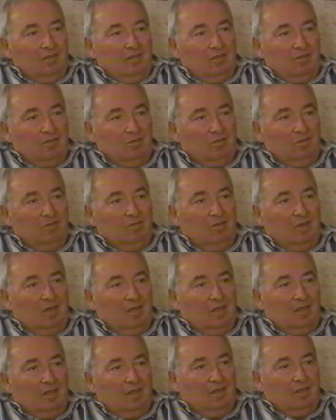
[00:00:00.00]

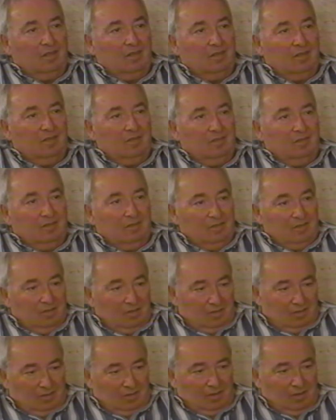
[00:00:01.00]
to
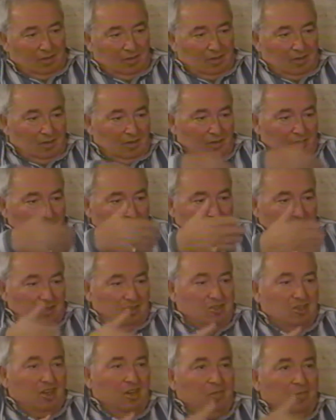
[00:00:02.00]
the
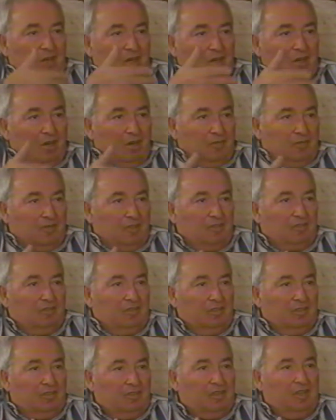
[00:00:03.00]
German office
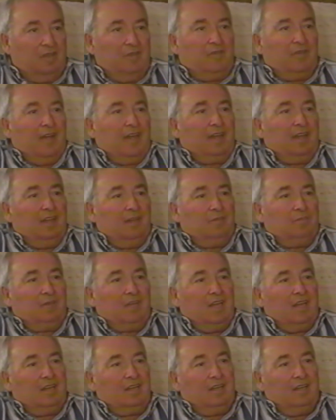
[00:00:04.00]
and see if I can
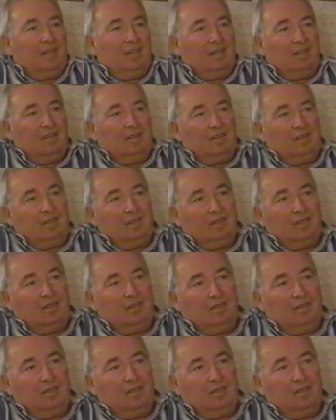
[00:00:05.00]
get legally,